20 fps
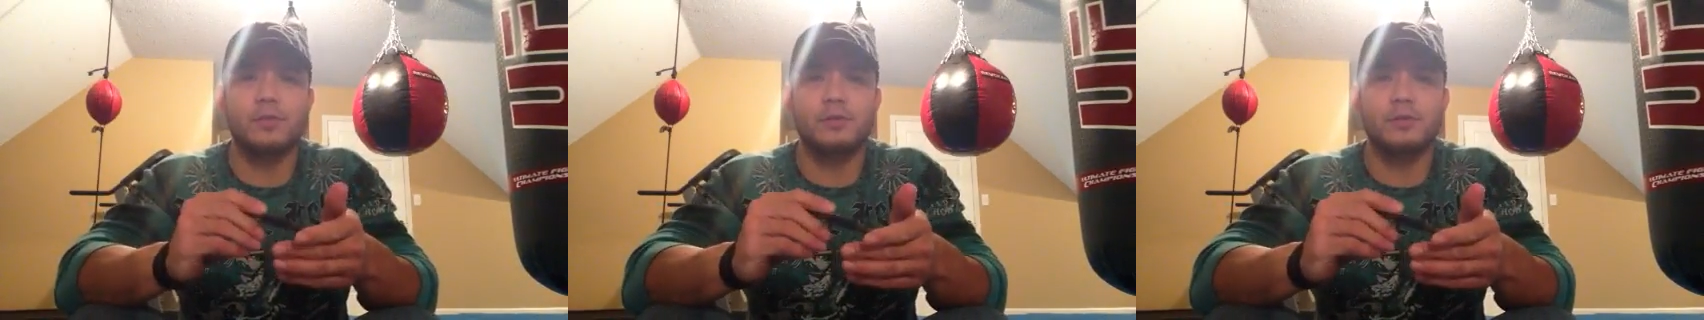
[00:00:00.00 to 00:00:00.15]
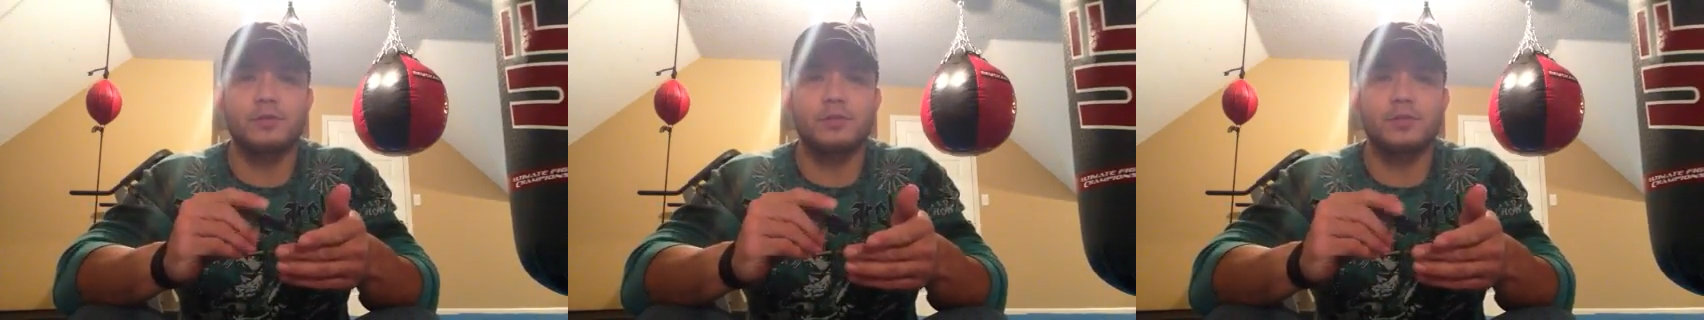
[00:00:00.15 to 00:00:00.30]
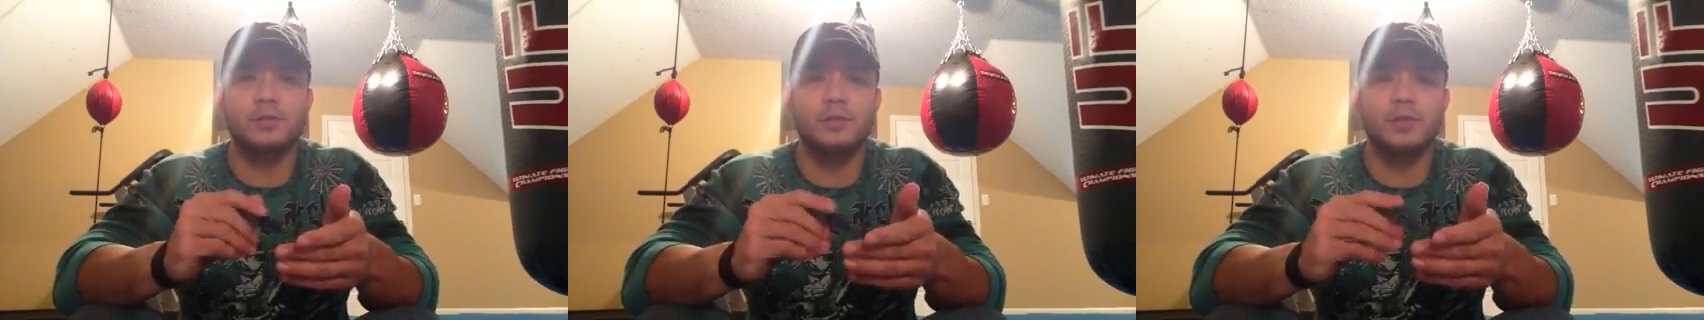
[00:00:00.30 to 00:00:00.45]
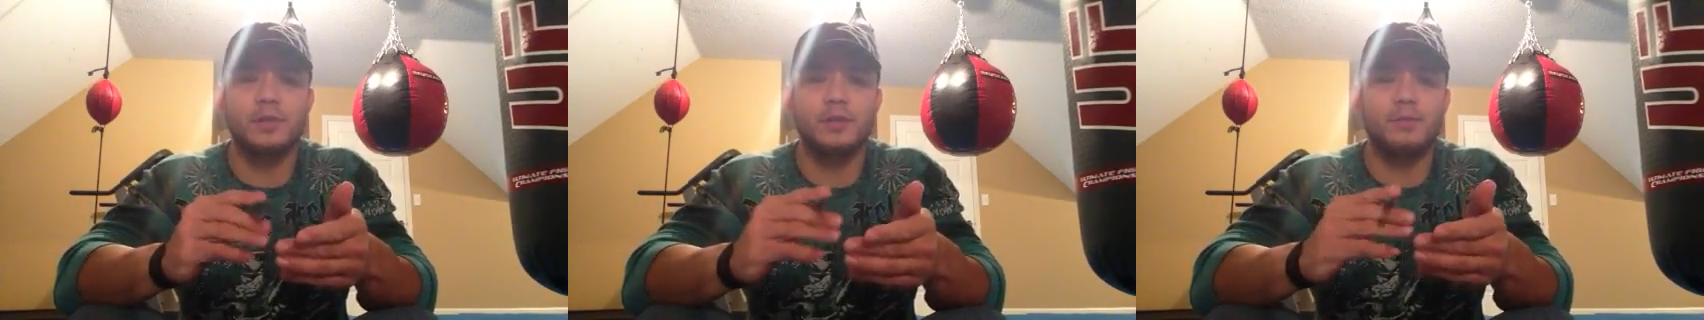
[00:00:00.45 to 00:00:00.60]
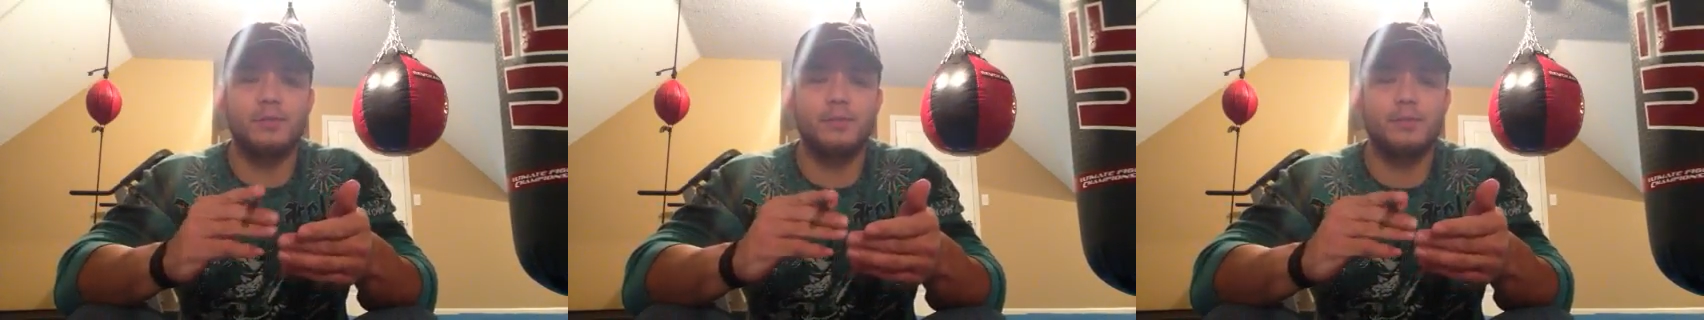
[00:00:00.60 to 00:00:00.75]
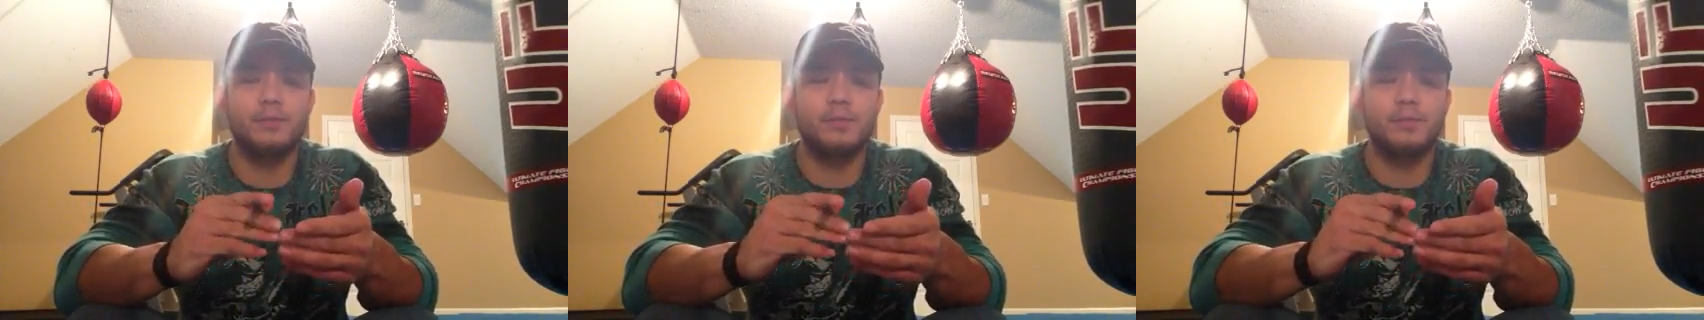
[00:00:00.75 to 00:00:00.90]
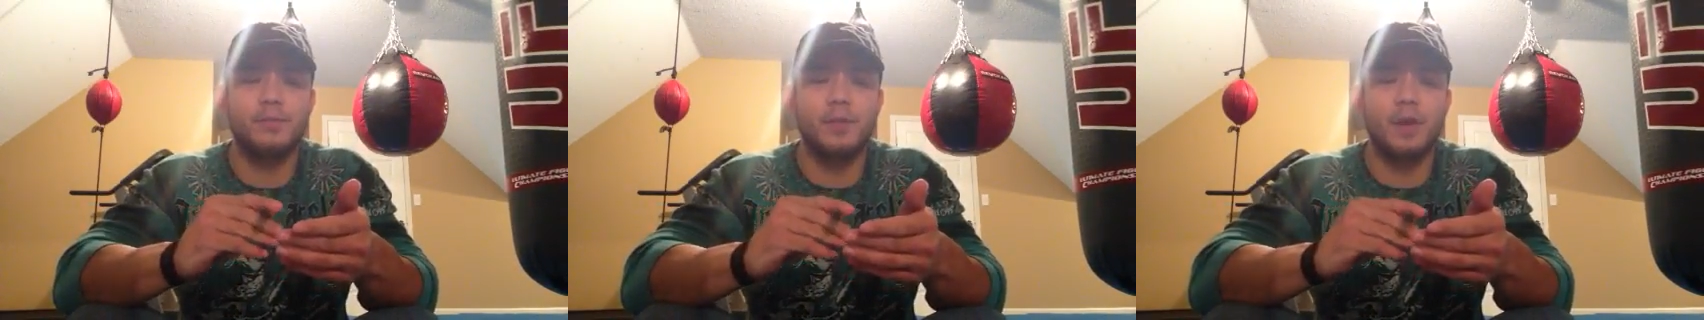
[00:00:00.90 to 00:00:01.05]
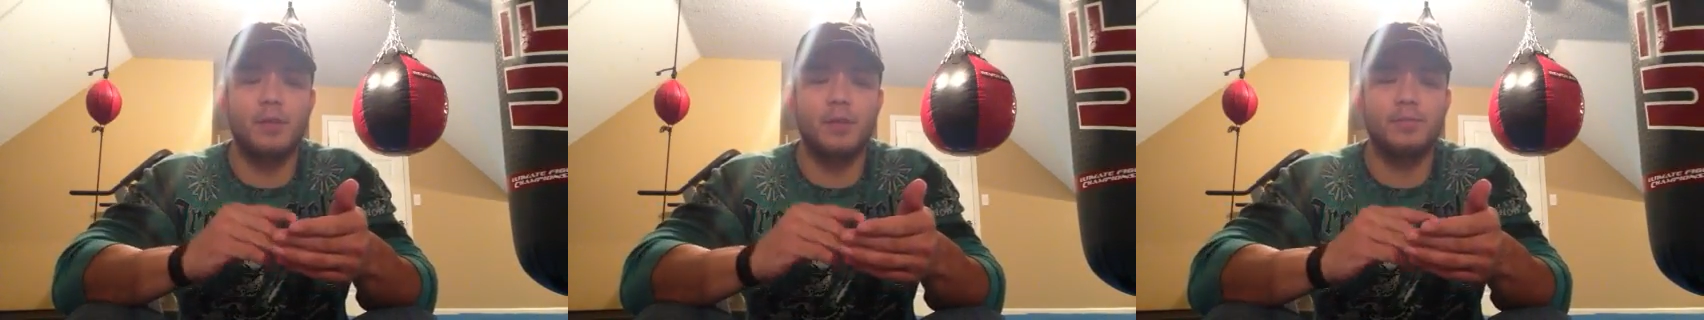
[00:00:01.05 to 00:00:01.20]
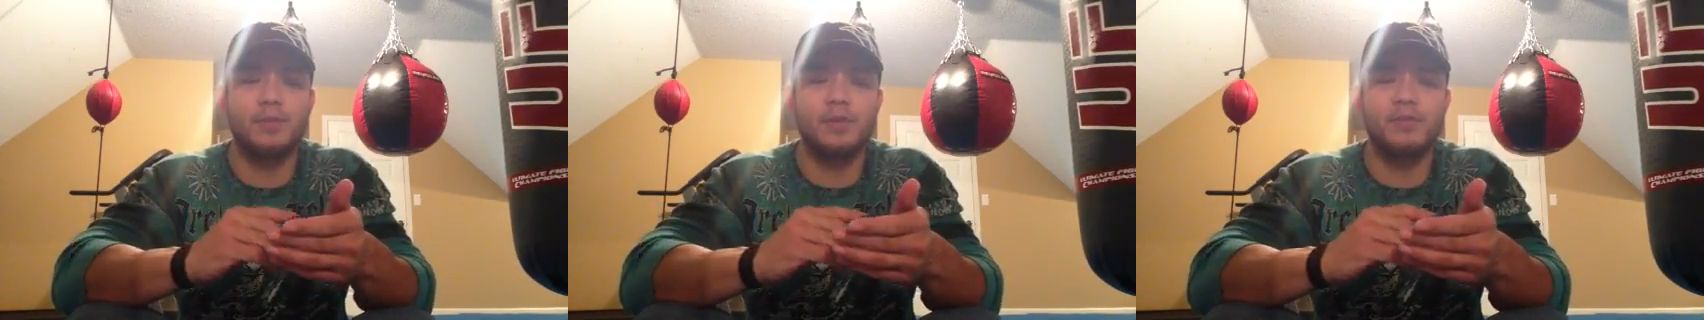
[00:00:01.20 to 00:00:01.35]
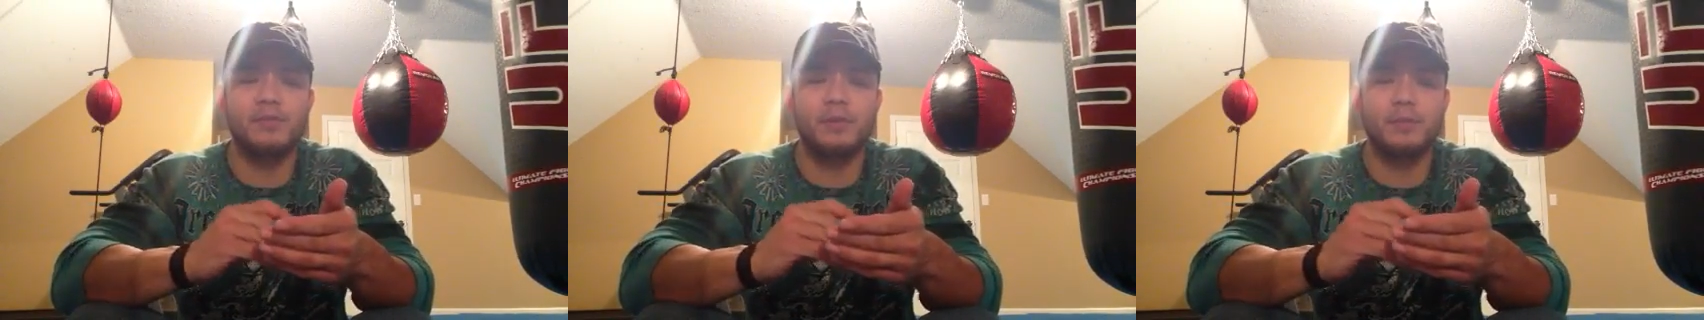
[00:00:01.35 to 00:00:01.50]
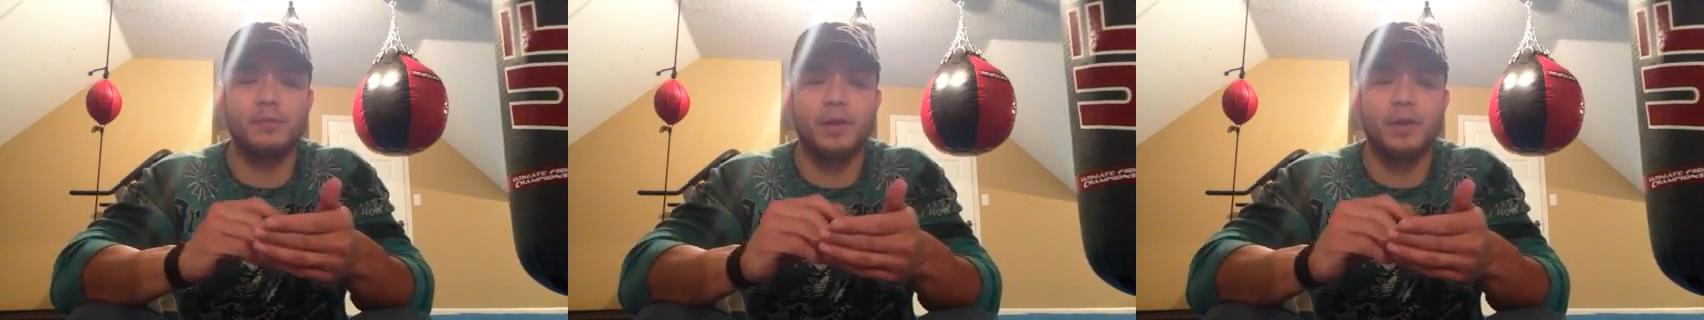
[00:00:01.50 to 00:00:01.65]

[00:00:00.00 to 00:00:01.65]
There's so many uplifting